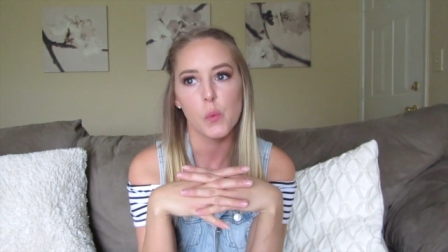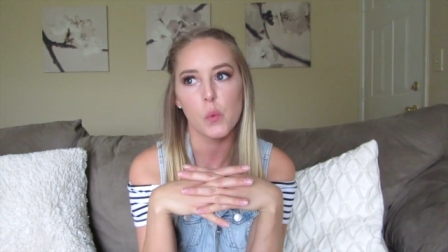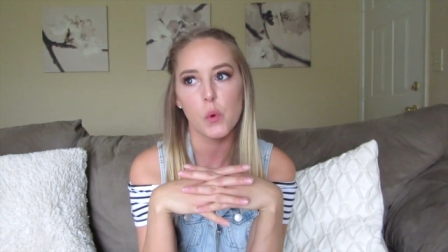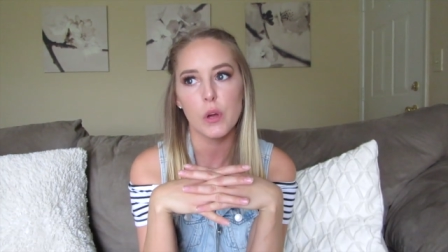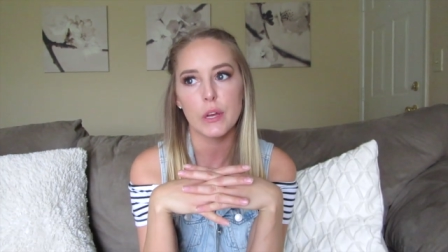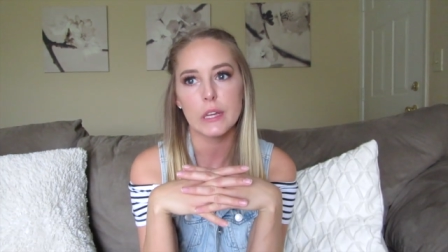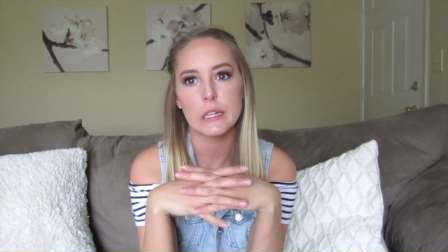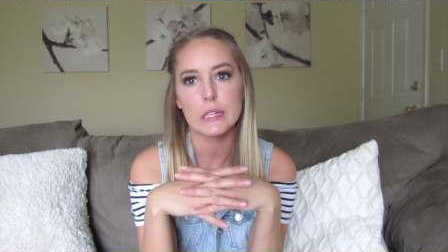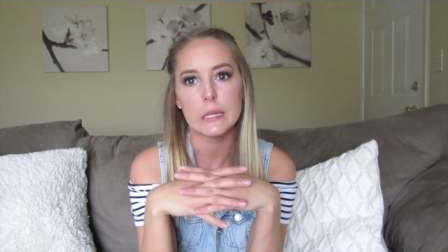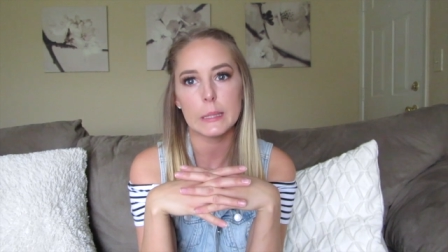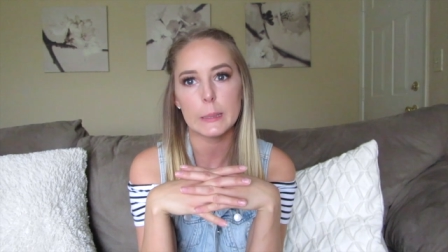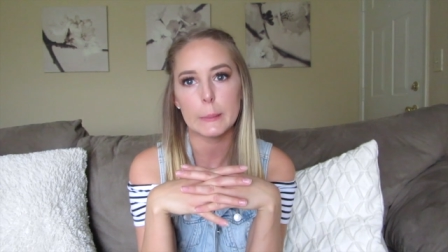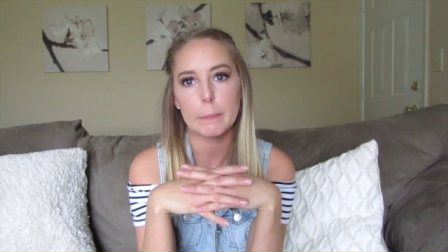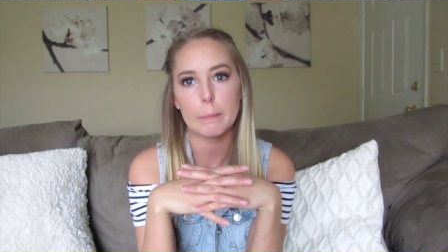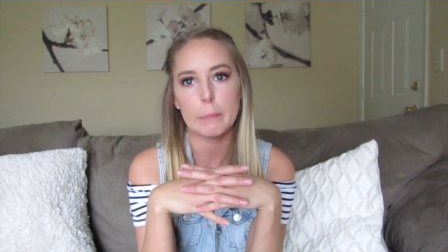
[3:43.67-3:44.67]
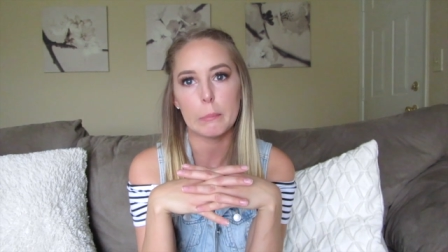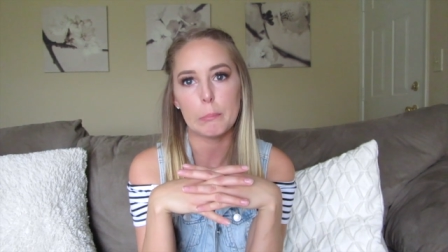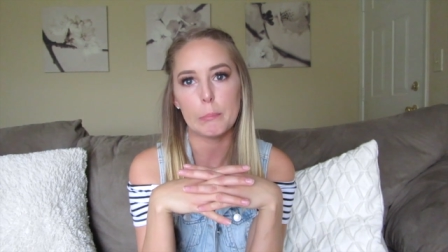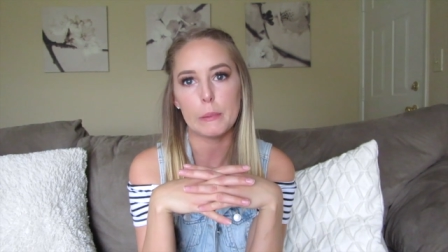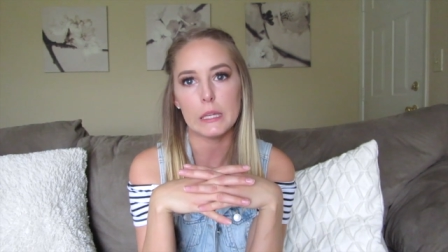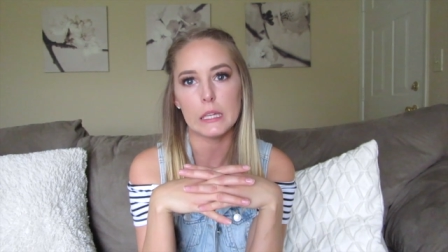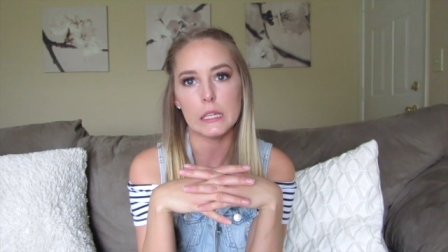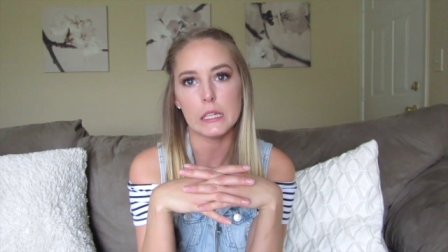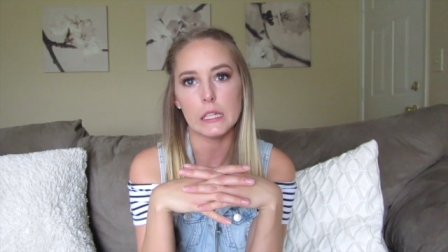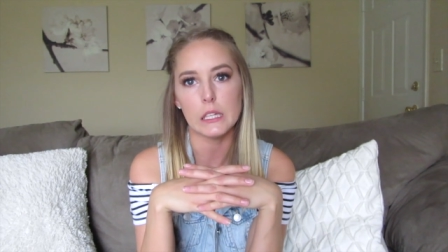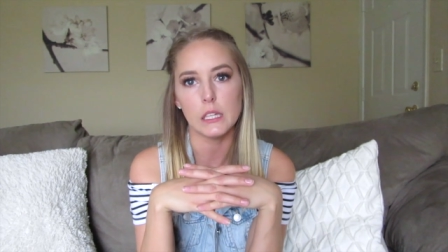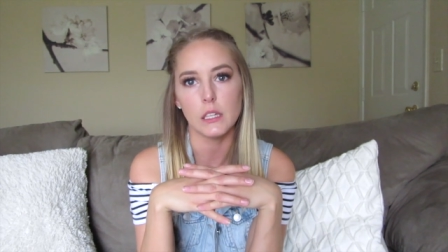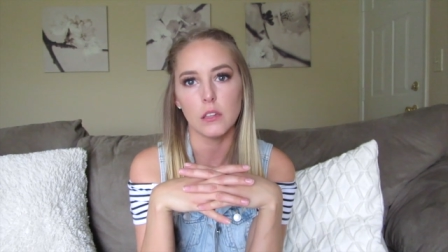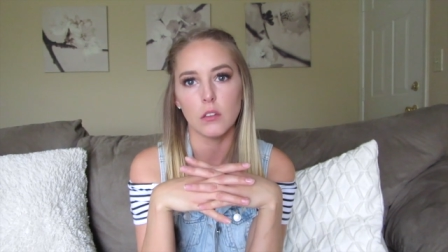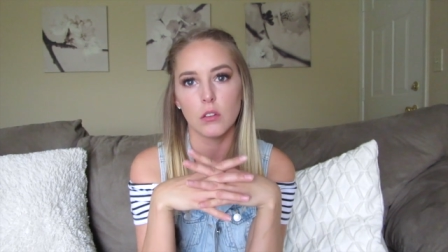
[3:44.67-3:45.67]
would
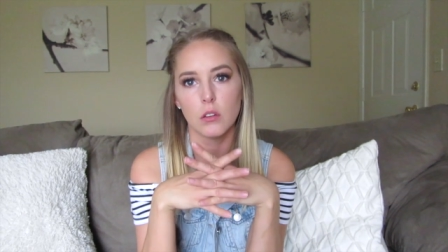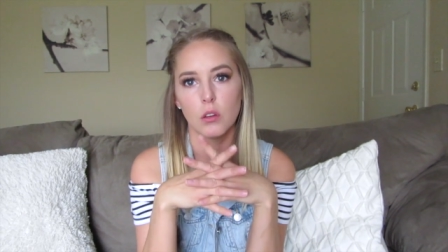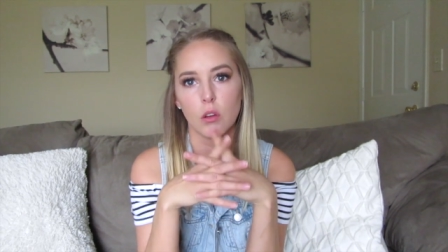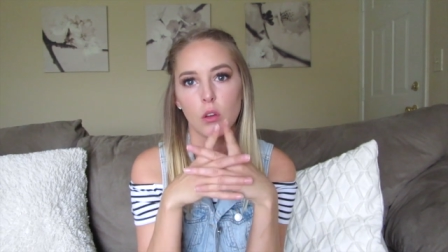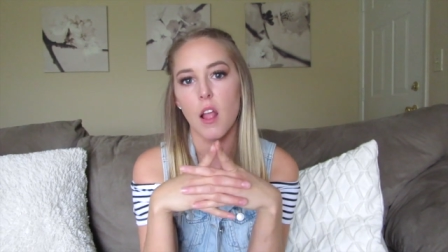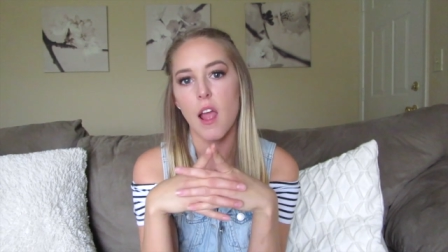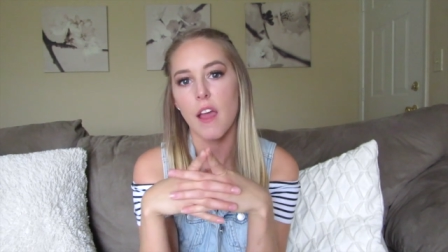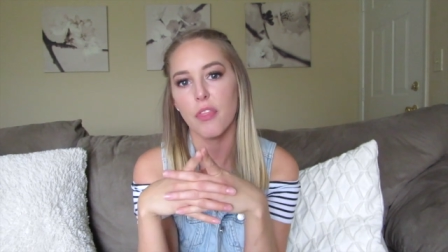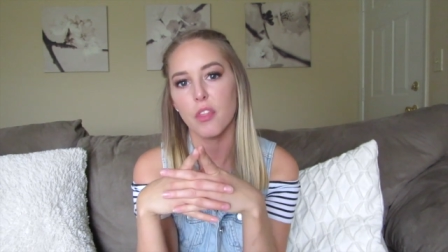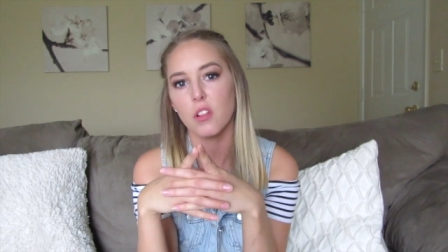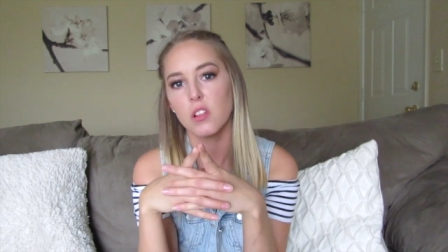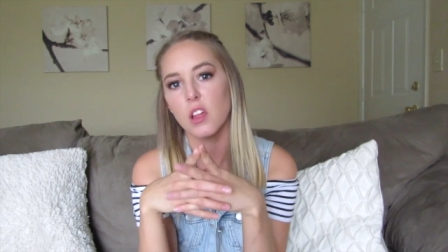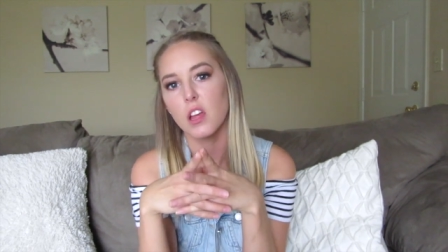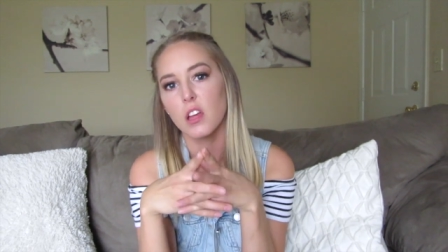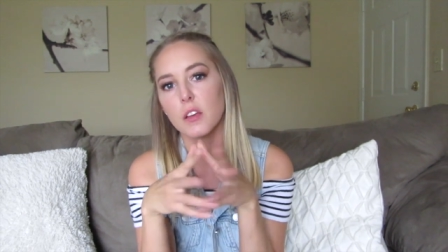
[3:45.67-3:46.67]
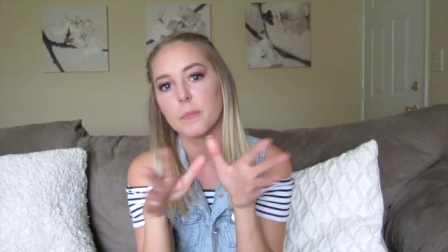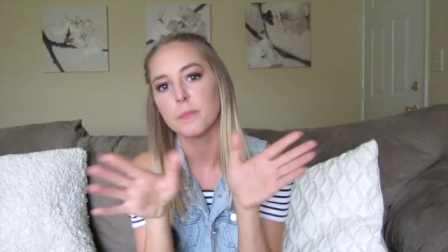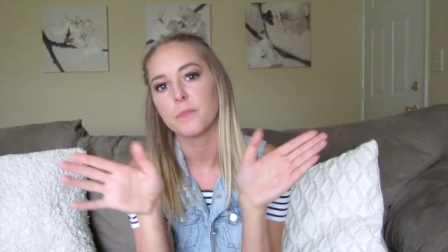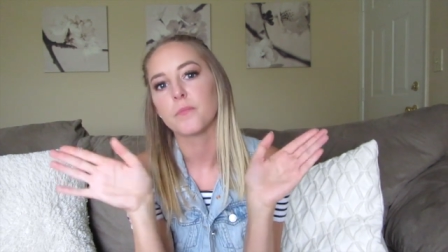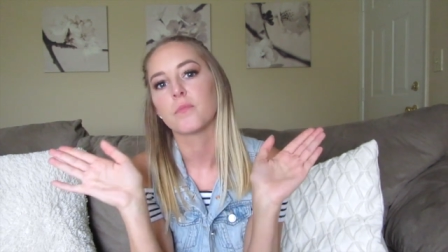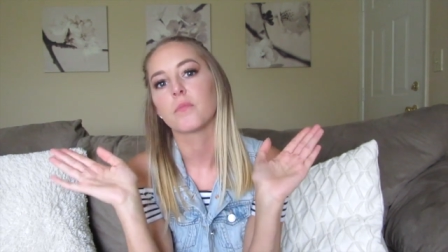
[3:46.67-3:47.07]
be at the club,